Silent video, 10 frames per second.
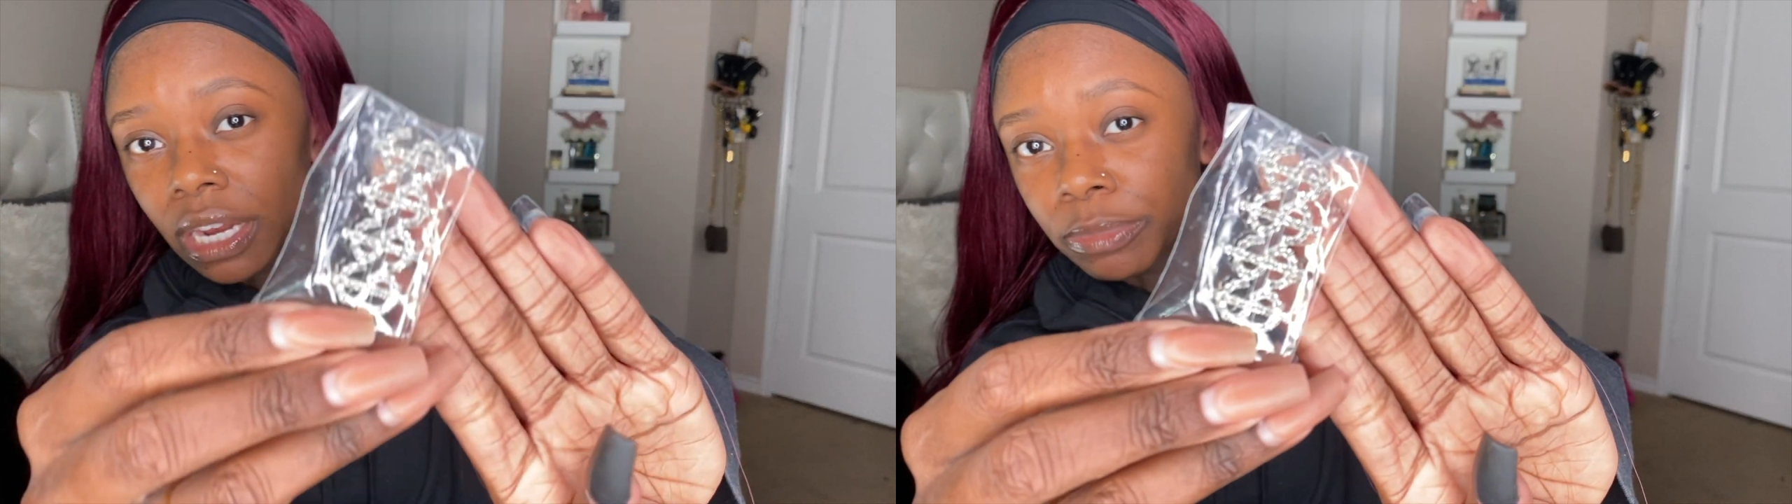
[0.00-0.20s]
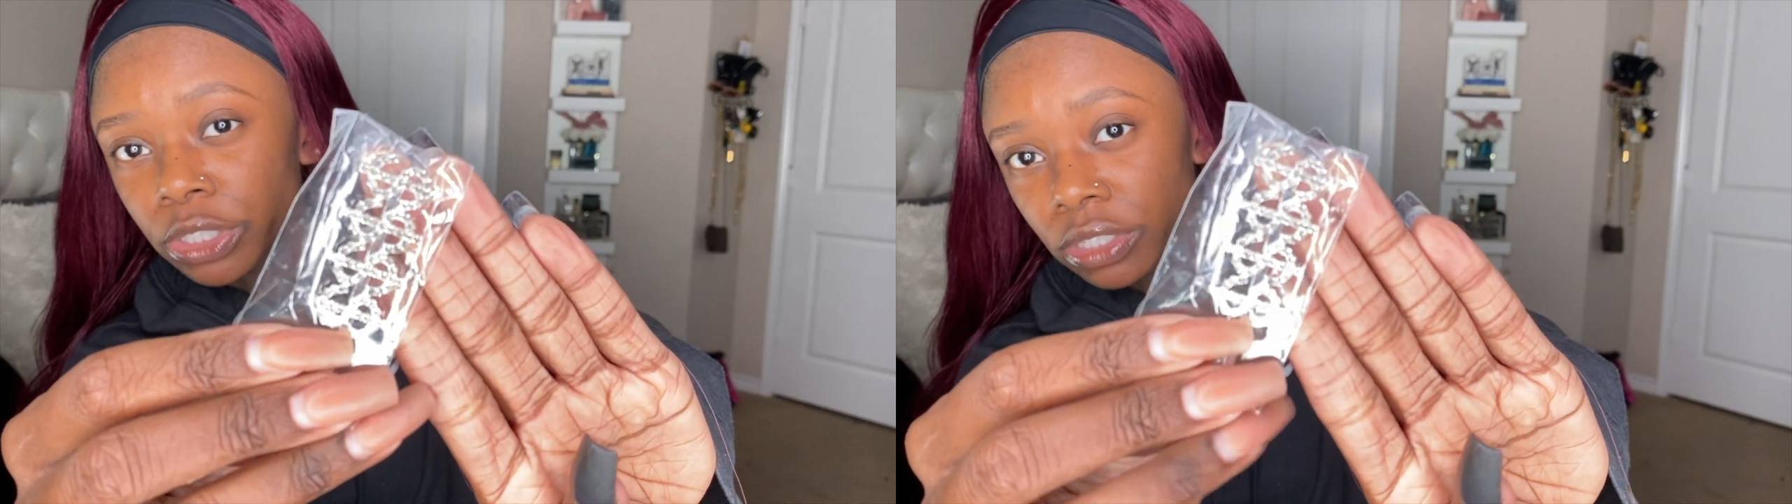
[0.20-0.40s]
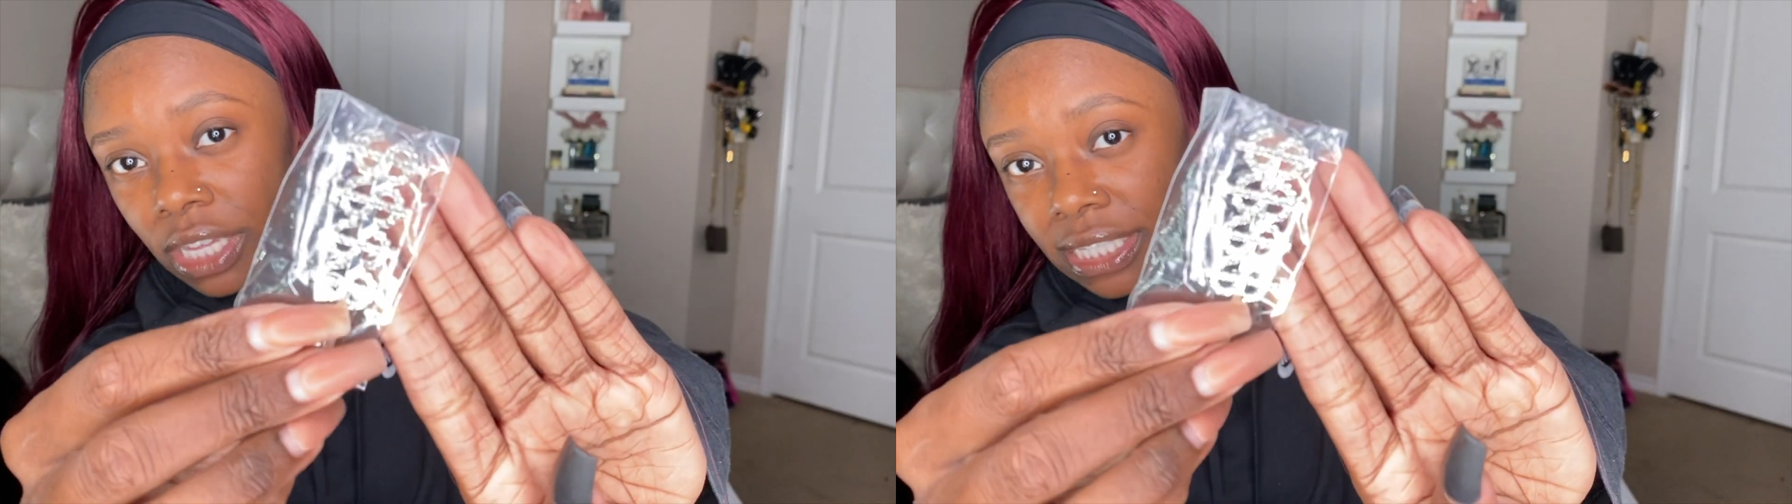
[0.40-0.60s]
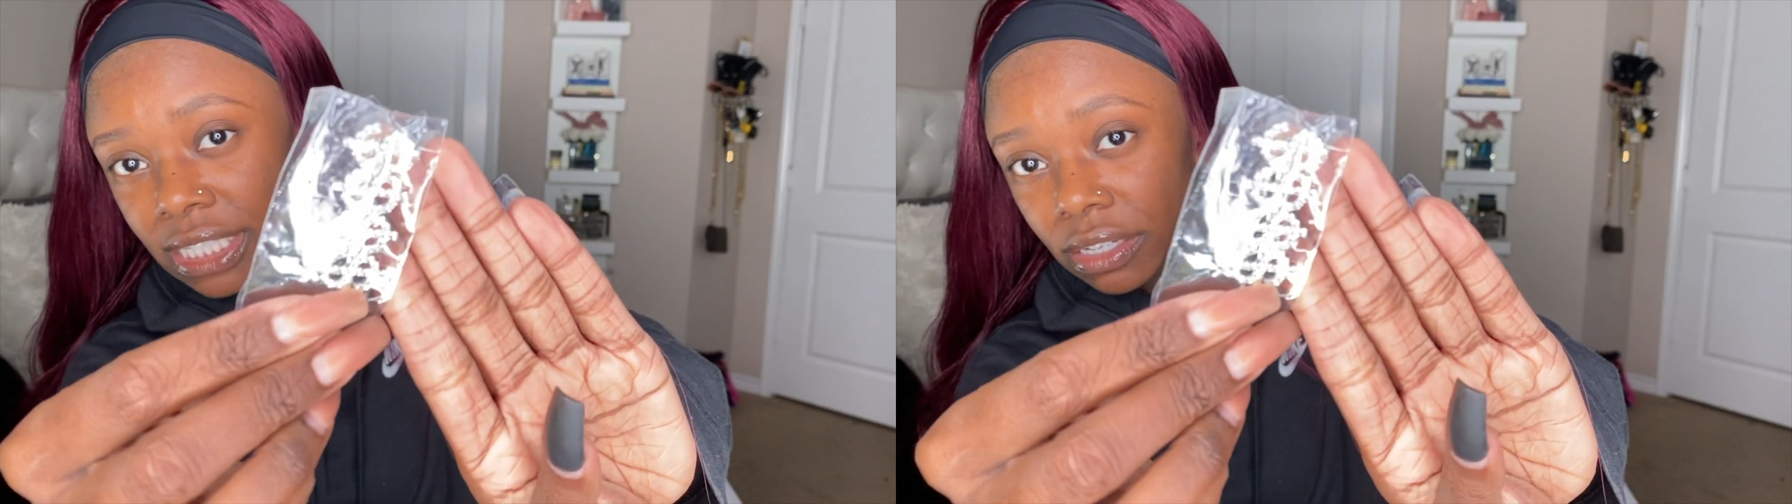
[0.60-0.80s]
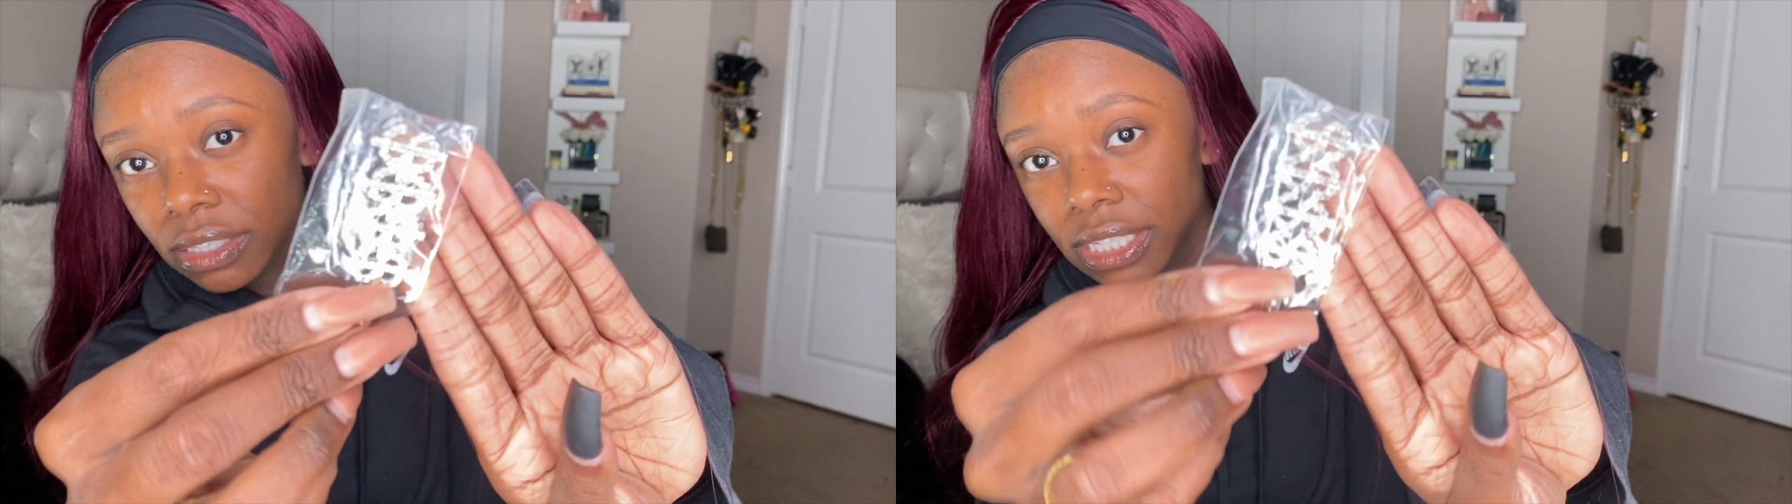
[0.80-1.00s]
I'm sure they
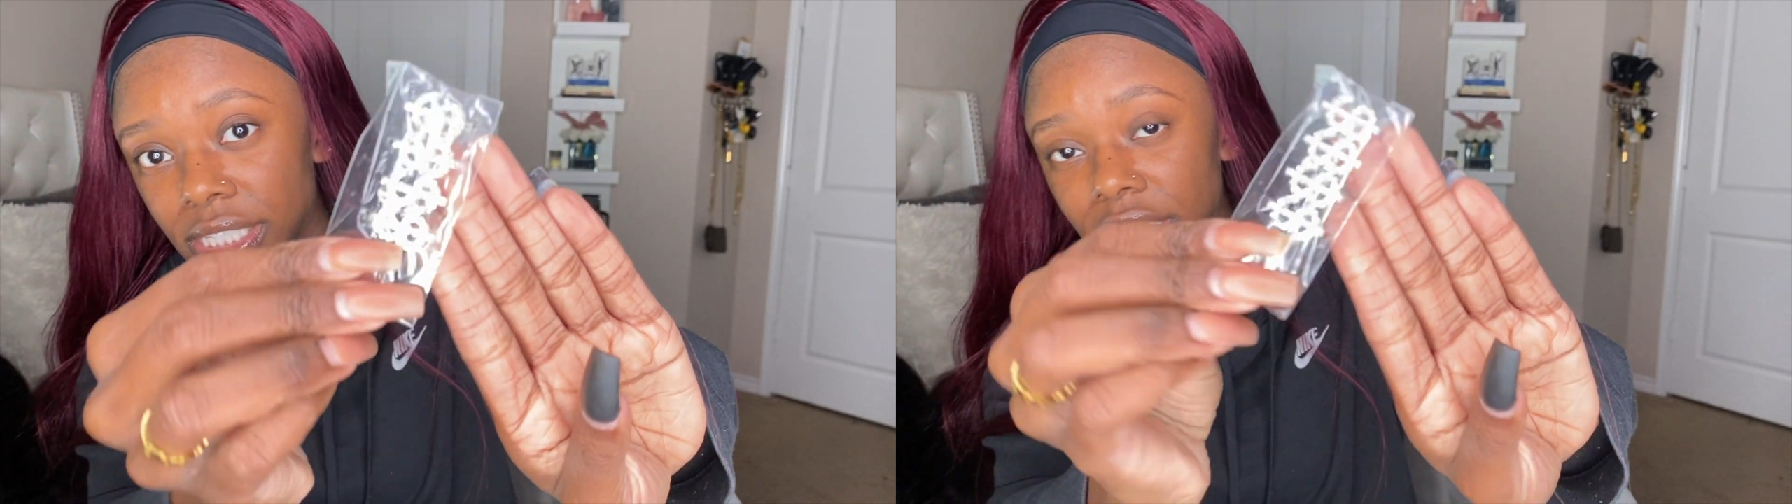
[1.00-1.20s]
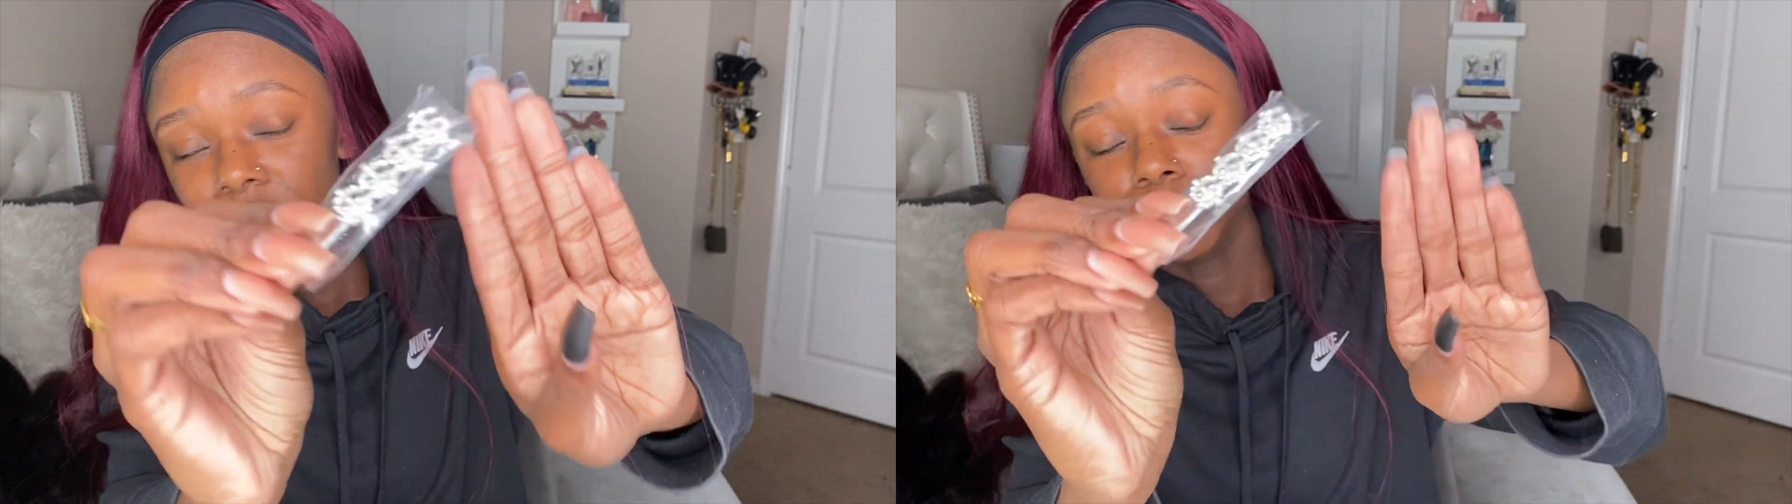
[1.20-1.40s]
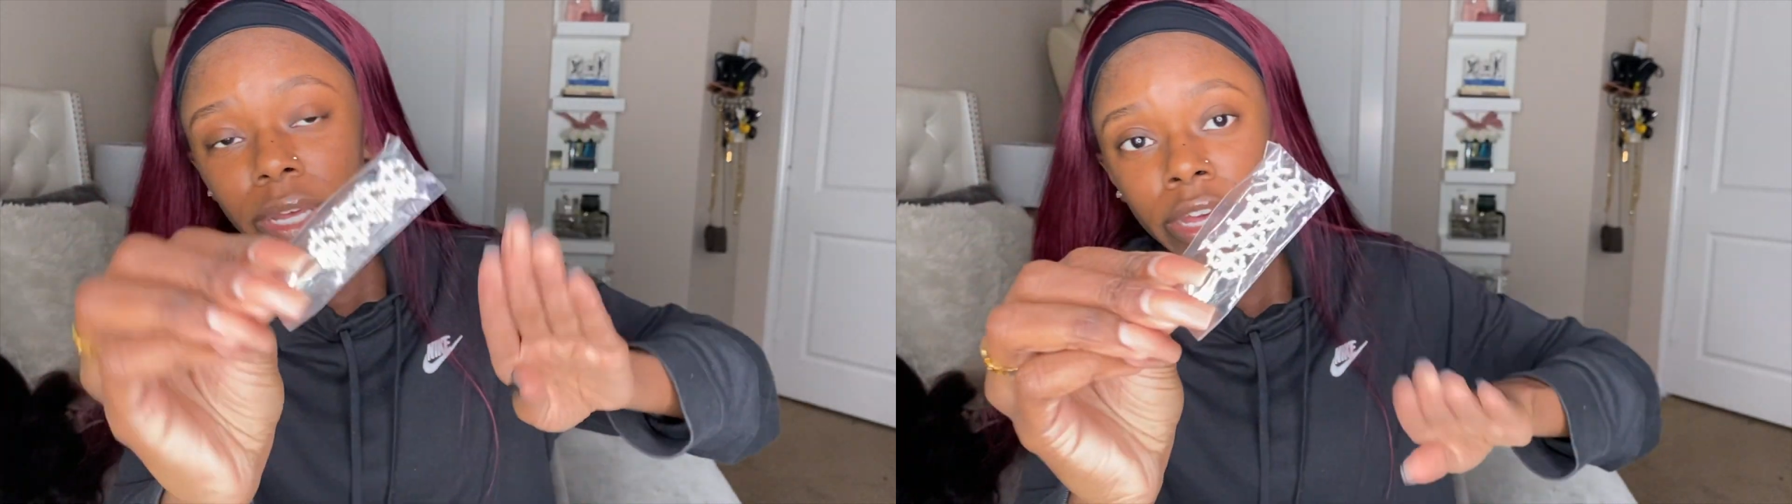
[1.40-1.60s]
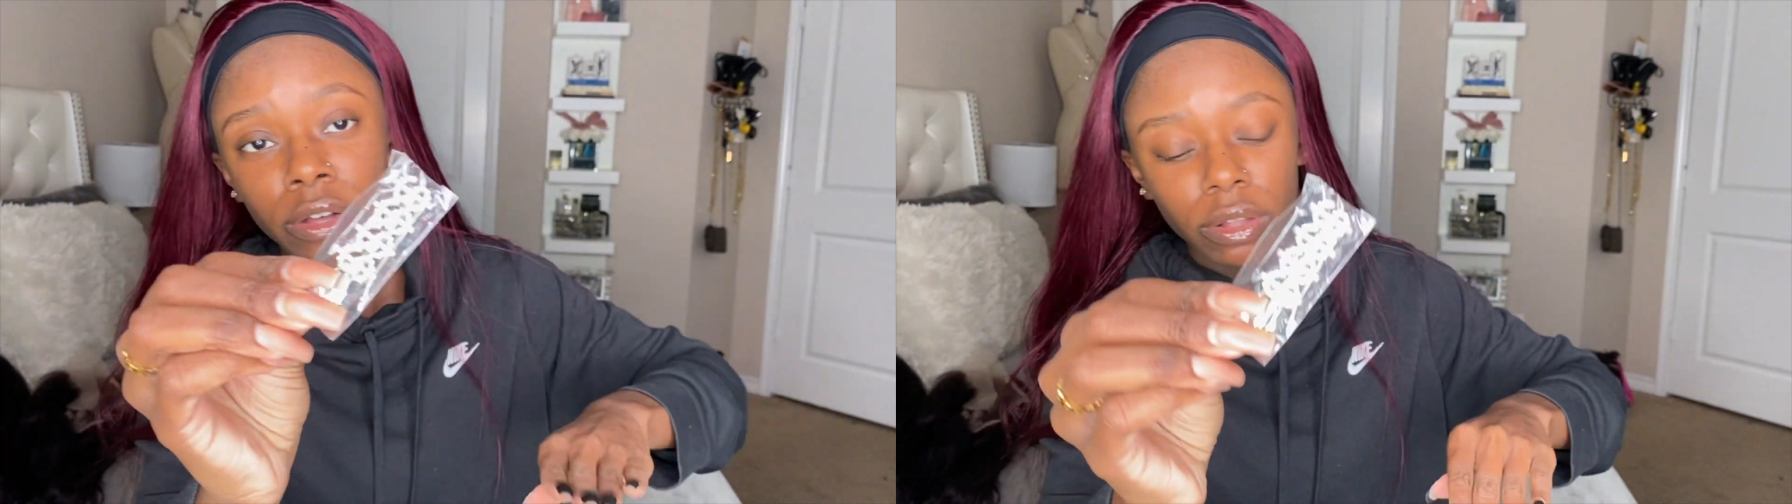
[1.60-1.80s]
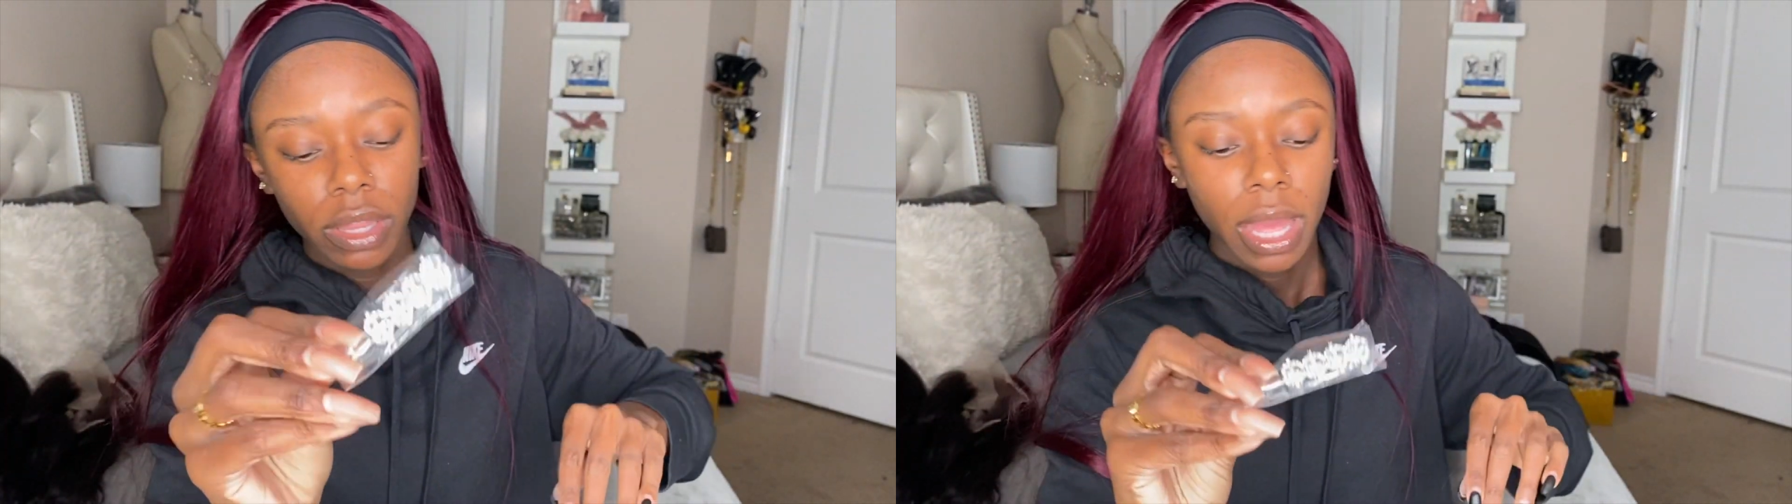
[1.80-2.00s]
sell these as well.